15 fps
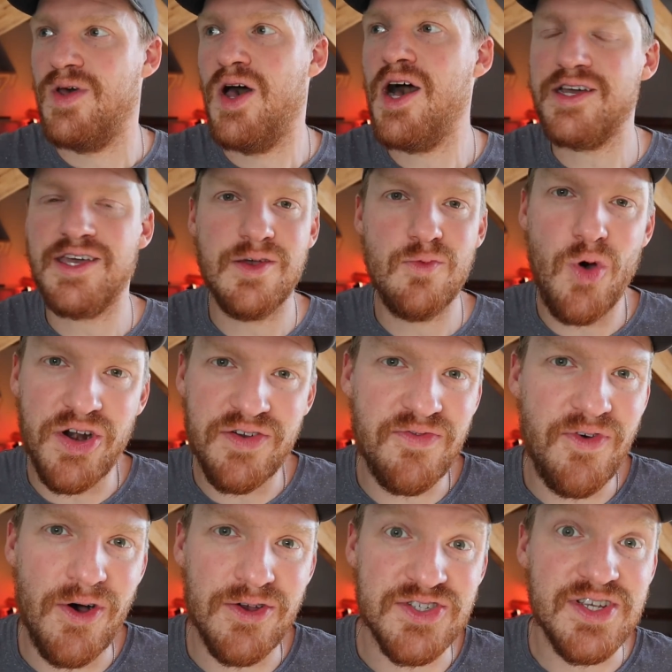hucking
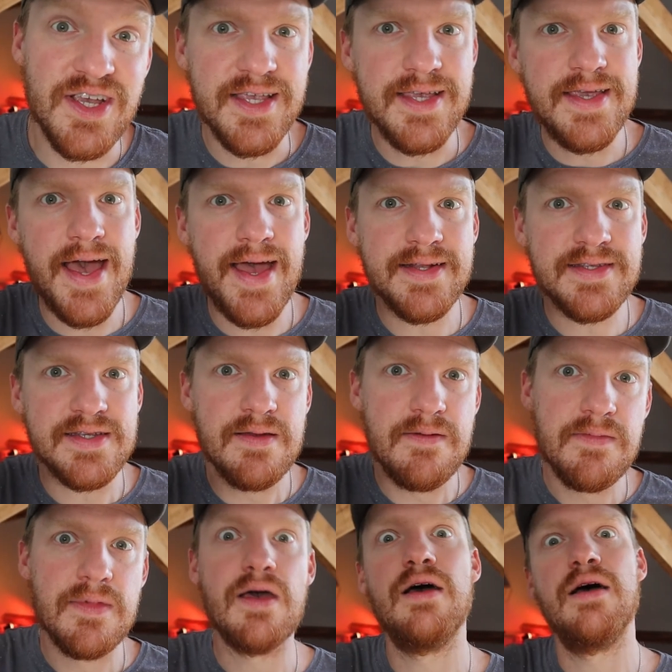waterfalls yet,
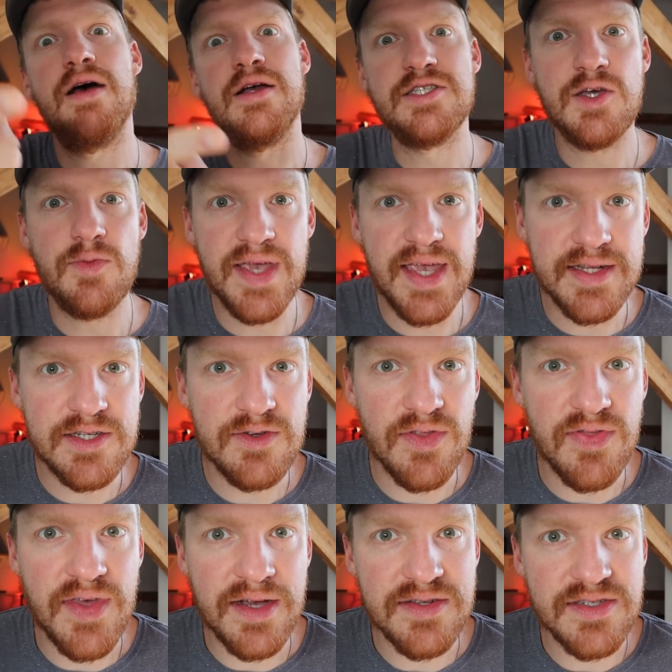until we get to
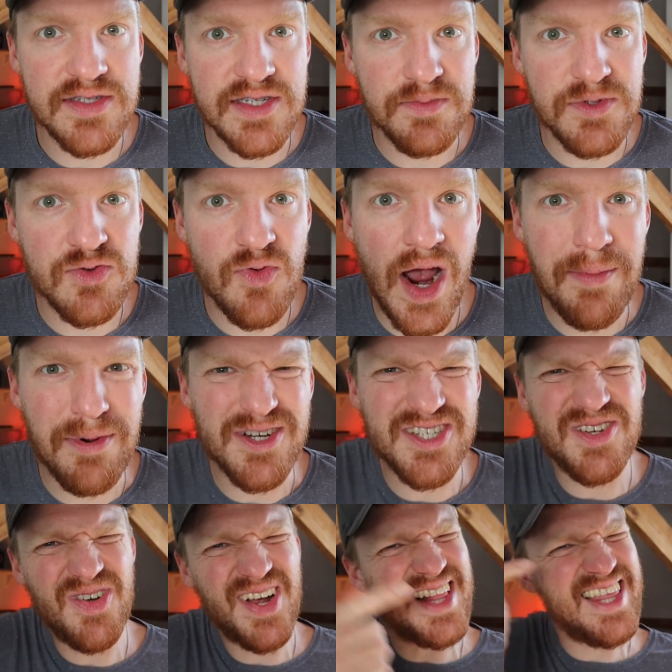1,000
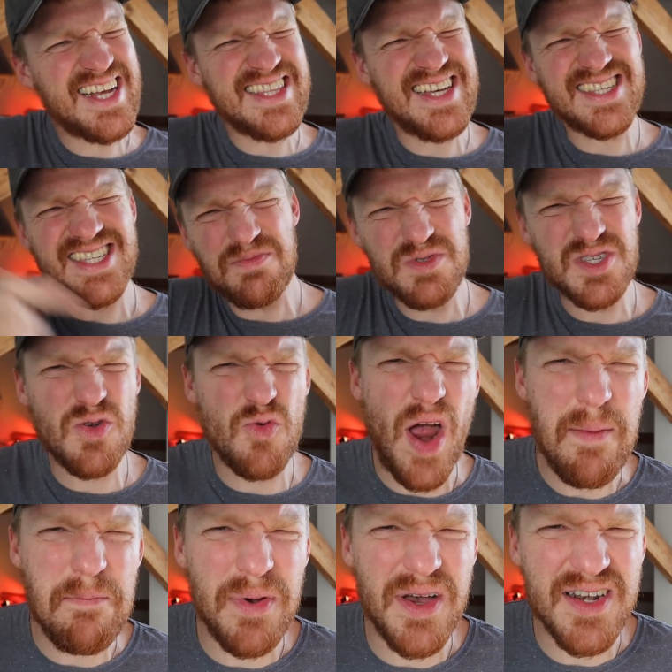subscribers. So click that
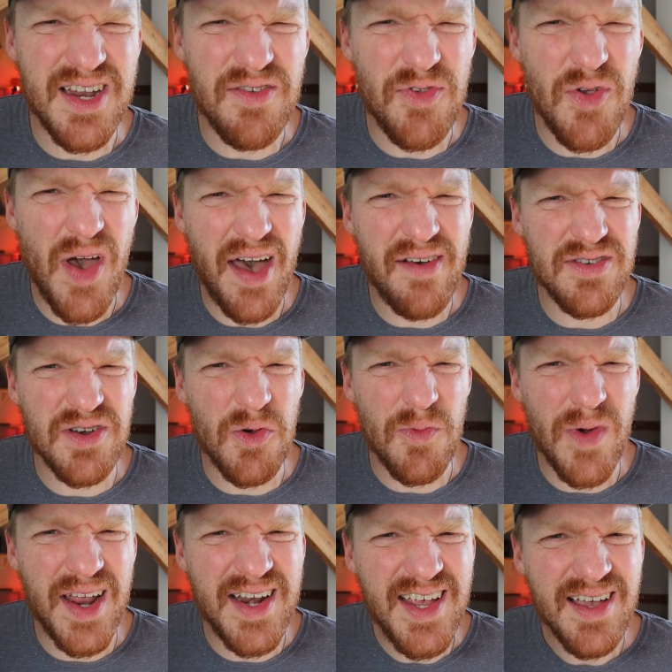subscribe button if you haven't
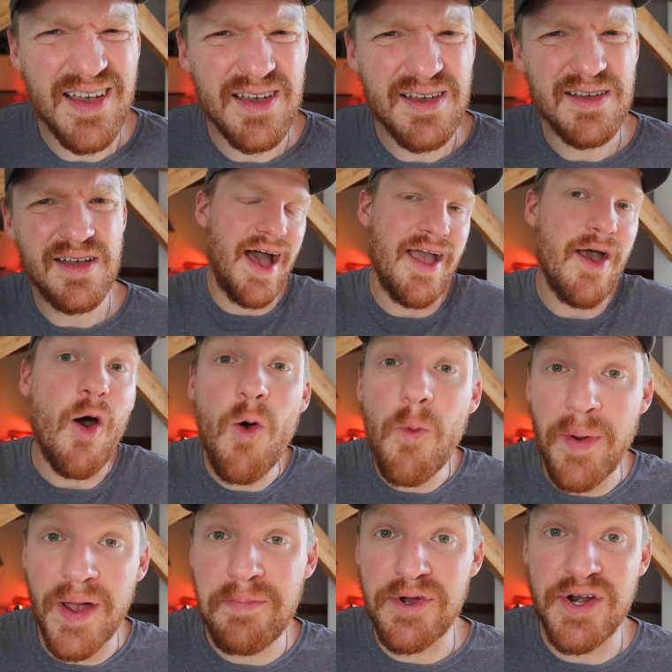already. I
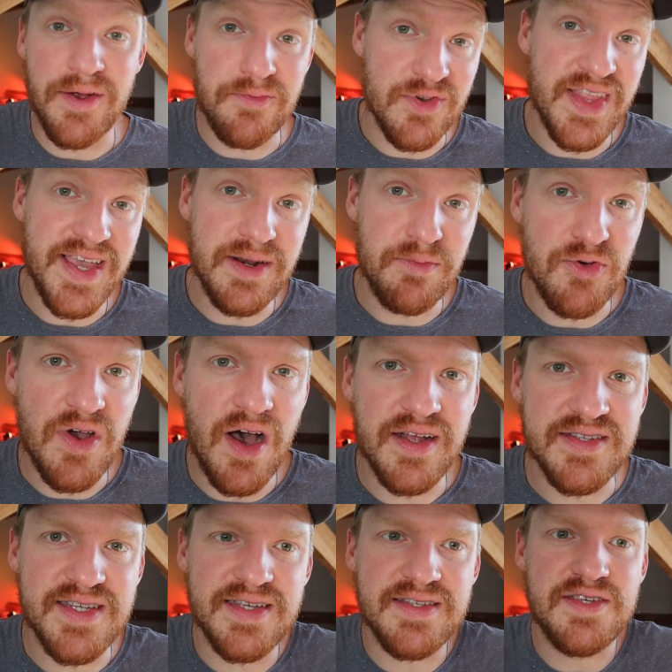hope I put out relatable
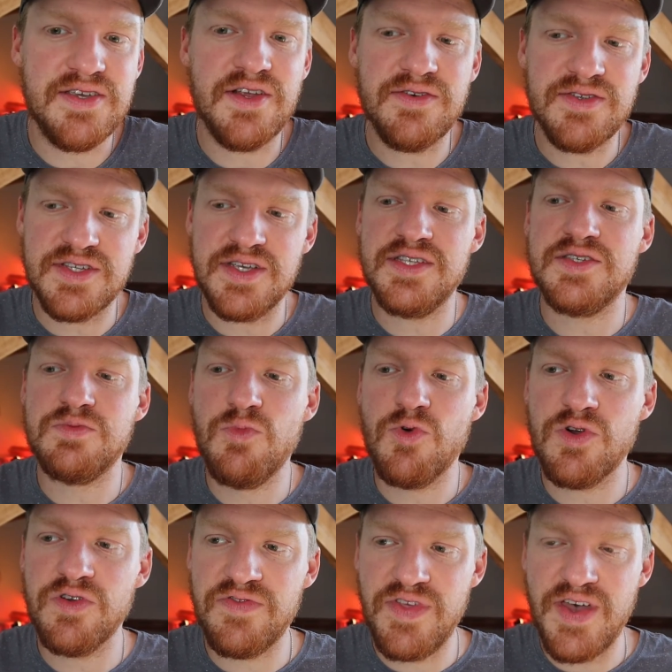content, you know, it's
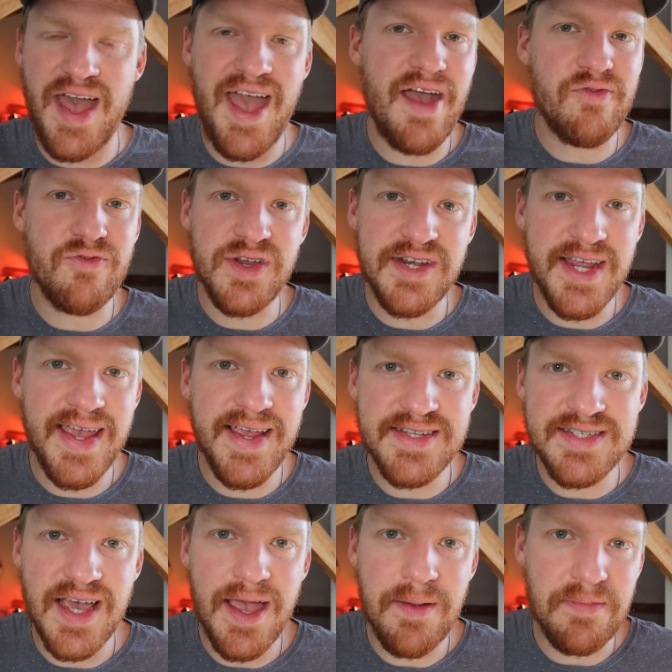more of the everyday
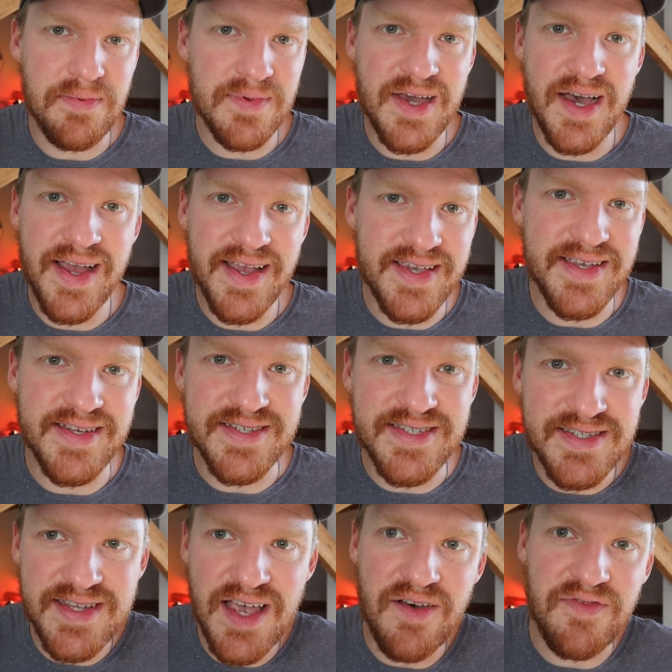type kayaking
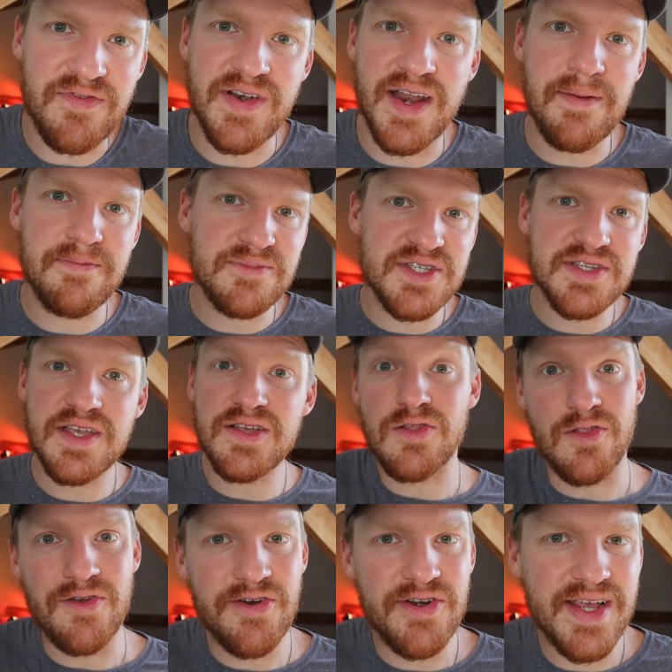stuff, and I'm
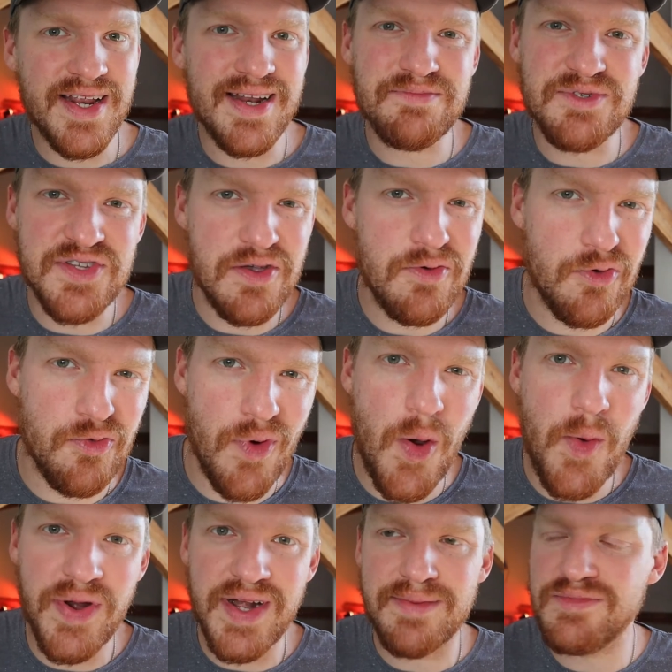still learning and I'm still
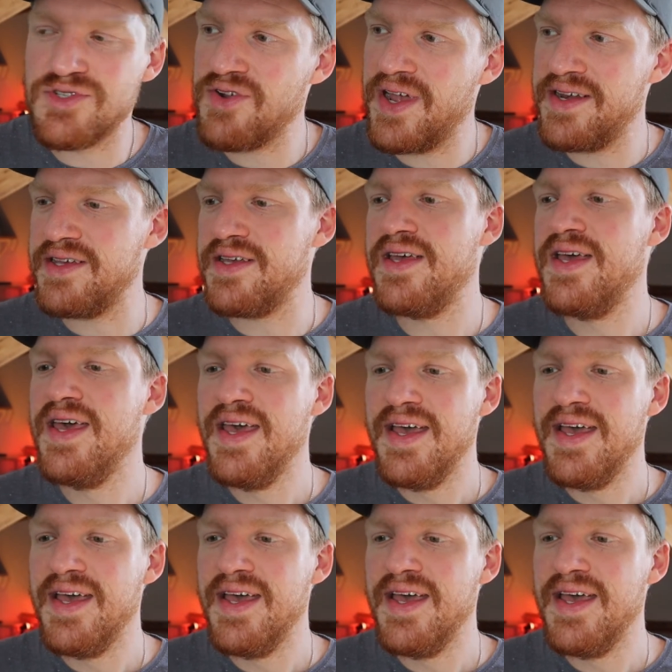growing. I'm trying to